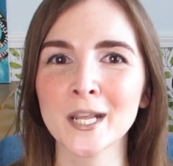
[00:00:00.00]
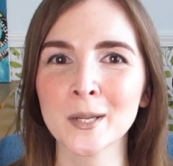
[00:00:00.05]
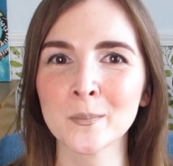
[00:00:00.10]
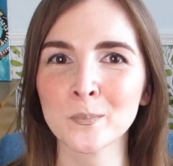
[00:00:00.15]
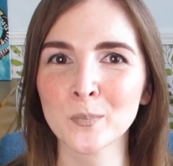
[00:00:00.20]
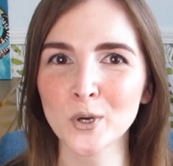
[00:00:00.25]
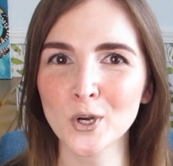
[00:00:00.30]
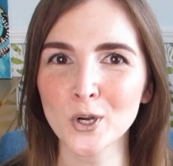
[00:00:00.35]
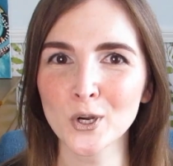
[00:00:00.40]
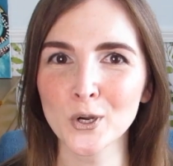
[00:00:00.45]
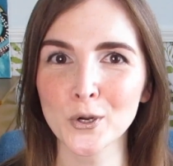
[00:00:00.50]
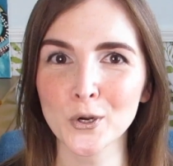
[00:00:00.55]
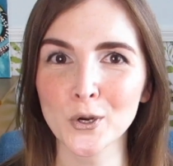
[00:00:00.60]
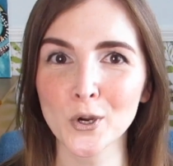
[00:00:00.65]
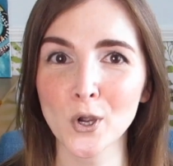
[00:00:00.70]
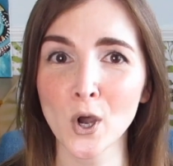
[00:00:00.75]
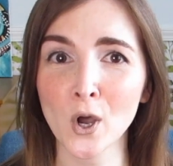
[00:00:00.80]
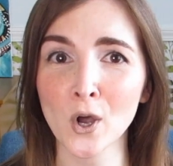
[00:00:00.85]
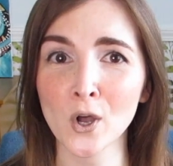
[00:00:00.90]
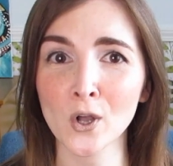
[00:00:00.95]
a book
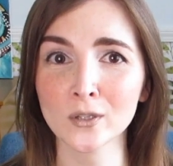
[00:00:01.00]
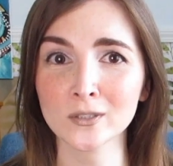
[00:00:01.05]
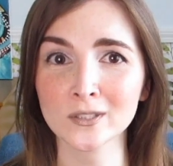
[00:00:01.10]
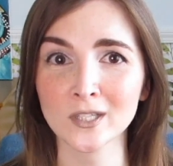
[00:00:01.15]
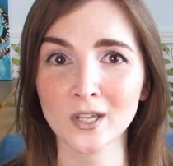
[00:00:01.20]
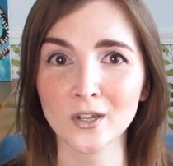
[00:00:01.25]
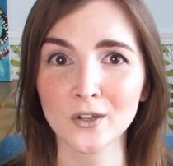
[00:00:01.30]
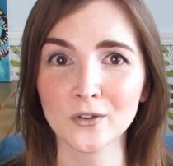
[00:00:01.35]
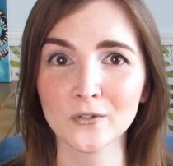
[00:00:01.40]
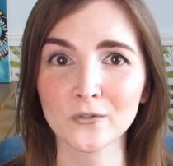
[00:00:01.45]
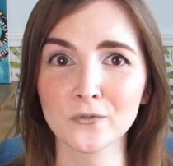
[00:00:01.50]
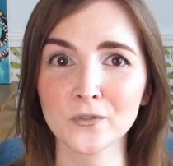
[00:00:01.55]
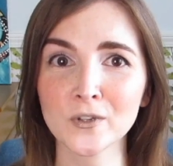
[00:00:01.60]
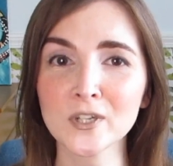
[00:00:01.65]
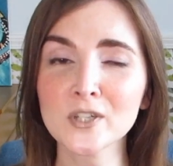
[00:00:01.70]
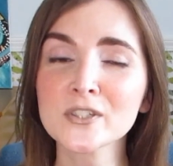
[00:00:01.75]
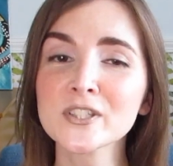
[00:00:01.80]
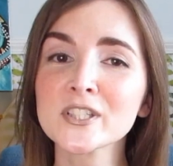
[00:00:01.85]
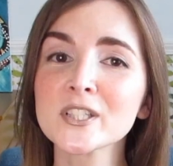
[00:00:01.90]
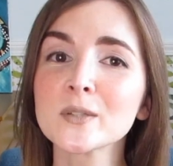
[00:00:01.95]
called
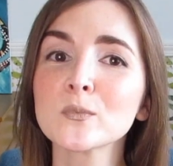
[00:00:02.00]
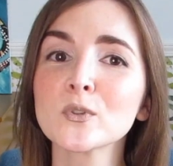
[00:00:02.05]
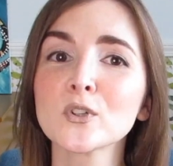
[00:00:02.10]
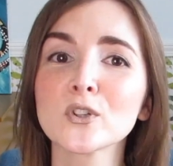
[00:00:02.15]
Fearsome